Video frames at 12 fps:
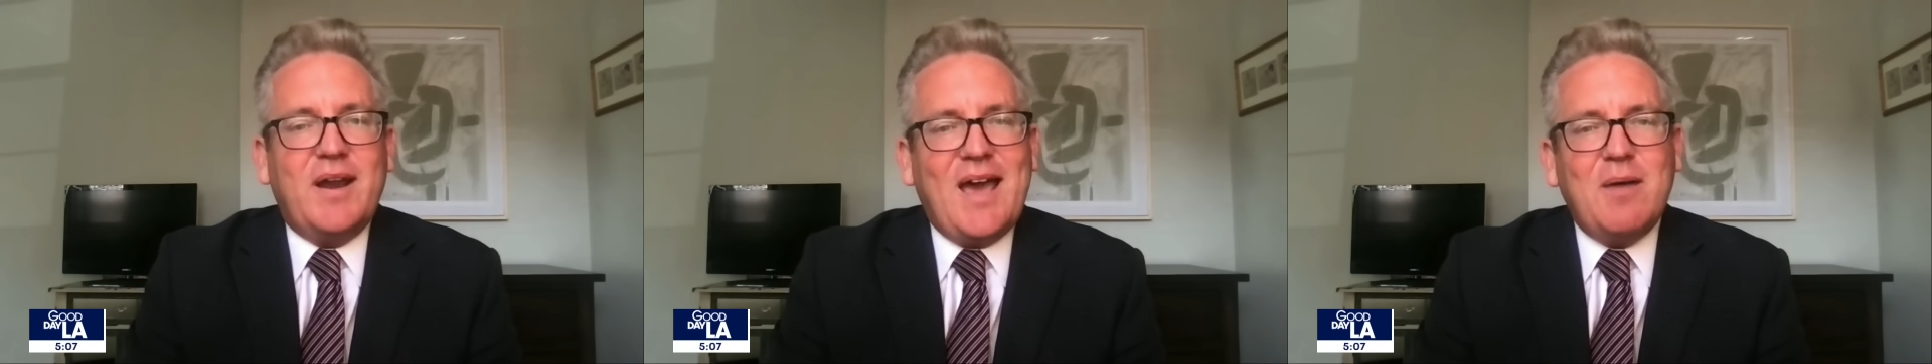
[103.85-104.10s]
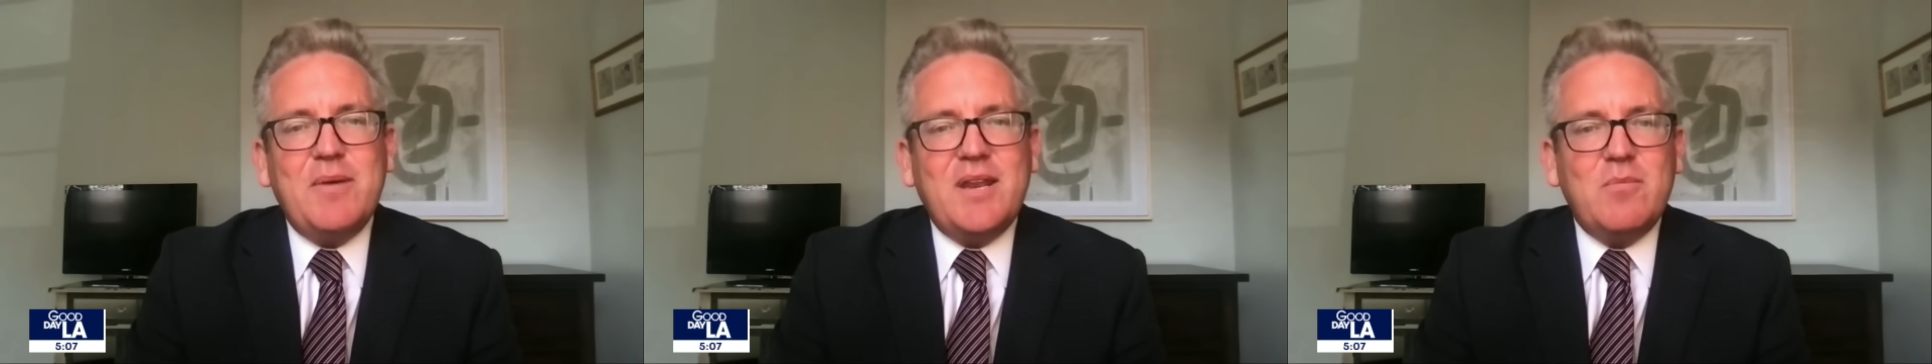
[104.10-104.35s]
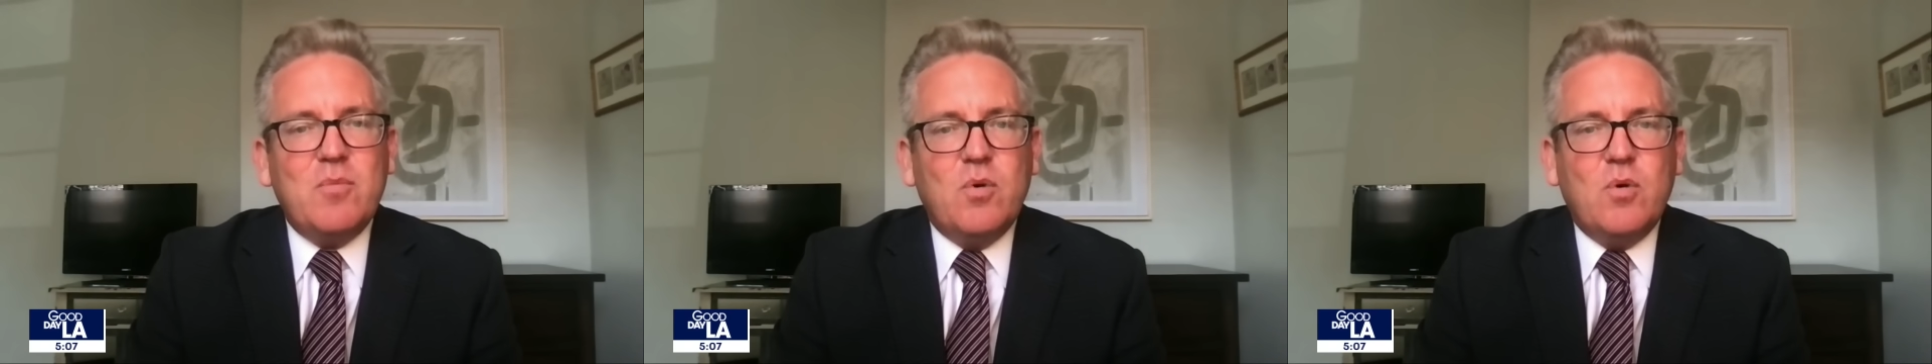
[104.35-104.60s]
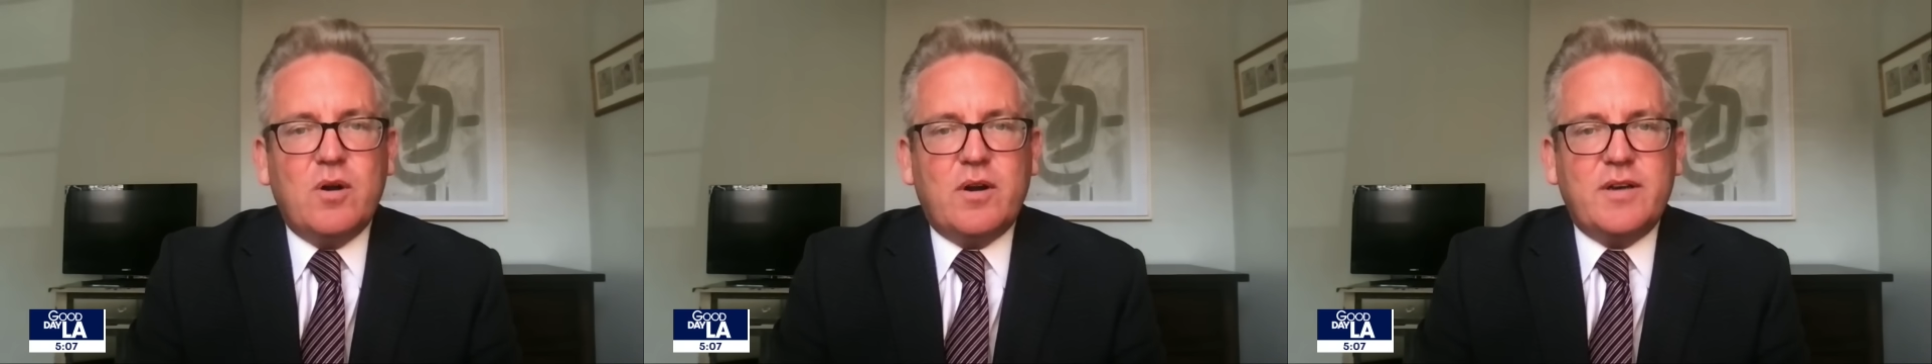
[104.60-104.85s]
But how many
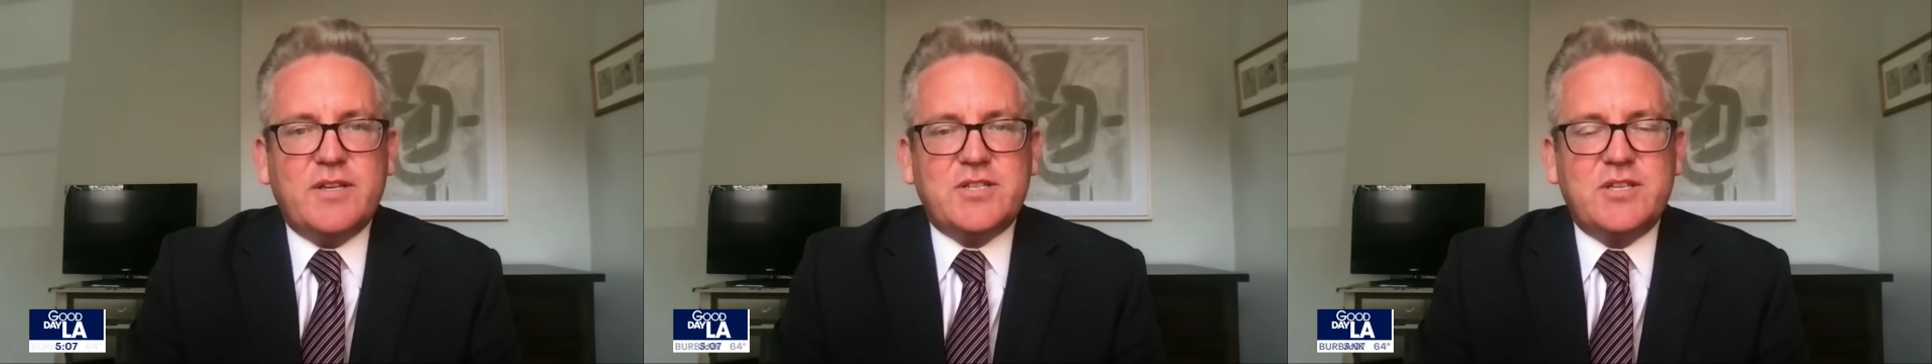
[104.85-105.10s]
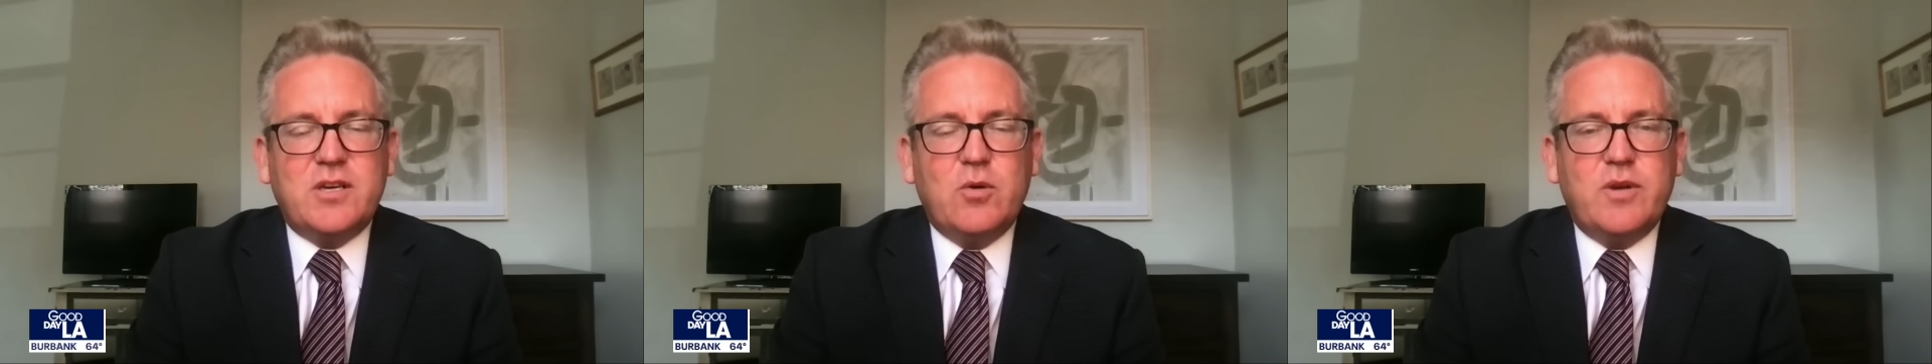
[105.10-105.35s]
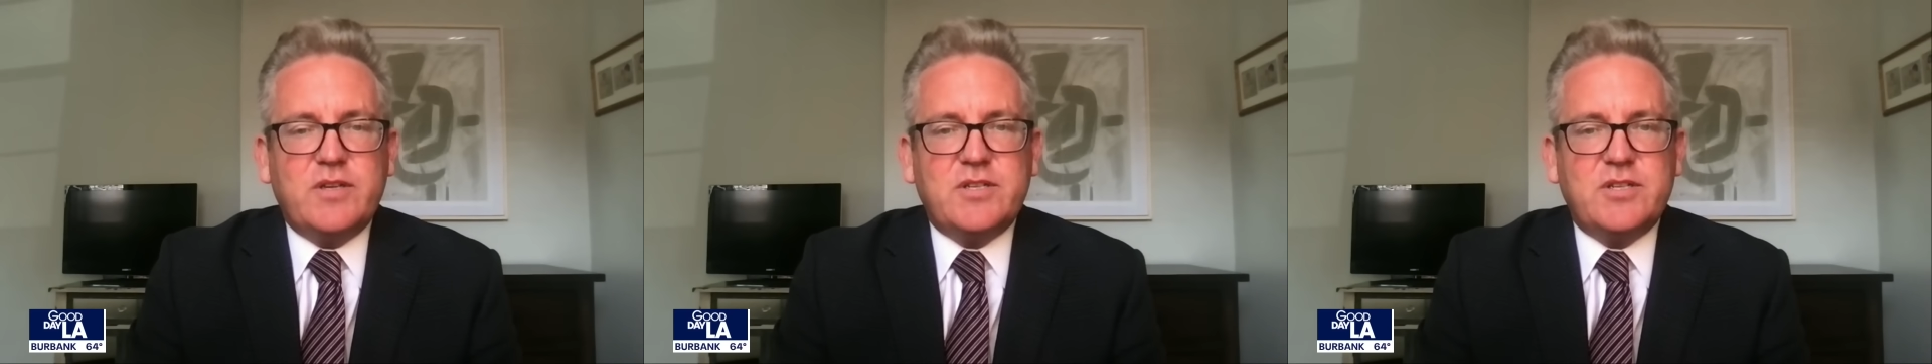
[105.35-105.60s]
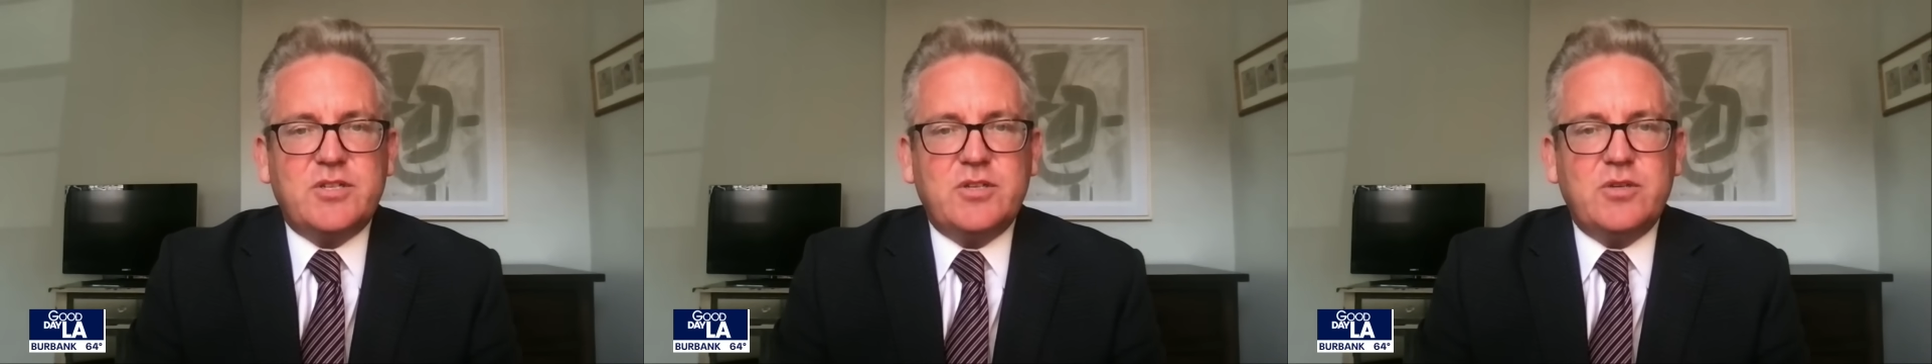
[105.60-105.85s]
more is she going to